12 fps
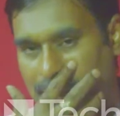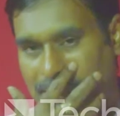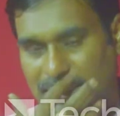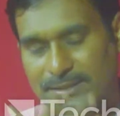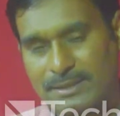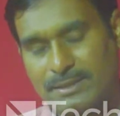
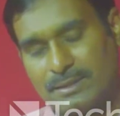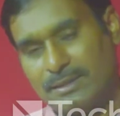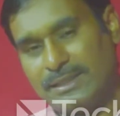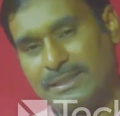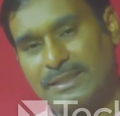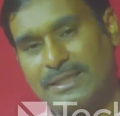any other
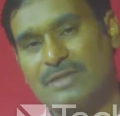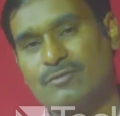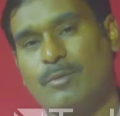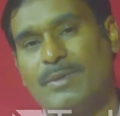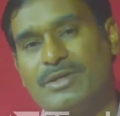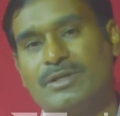data
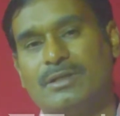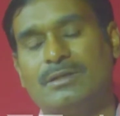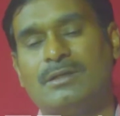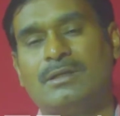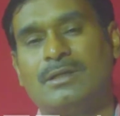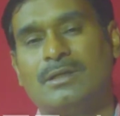
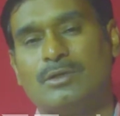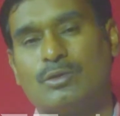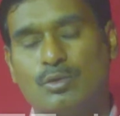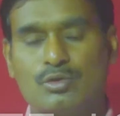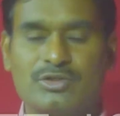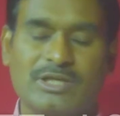transformation
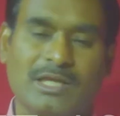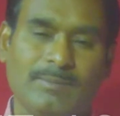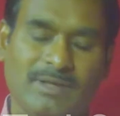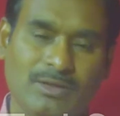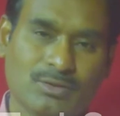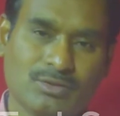tools can
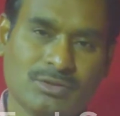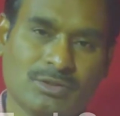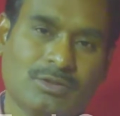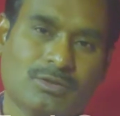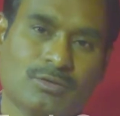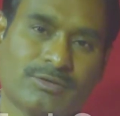be used
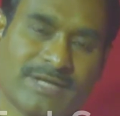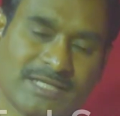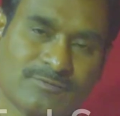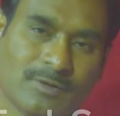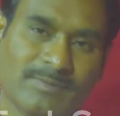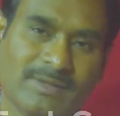to
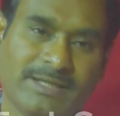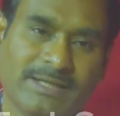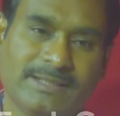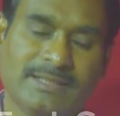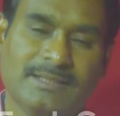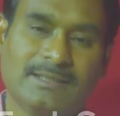transform the
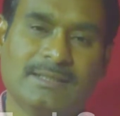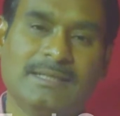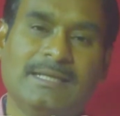data,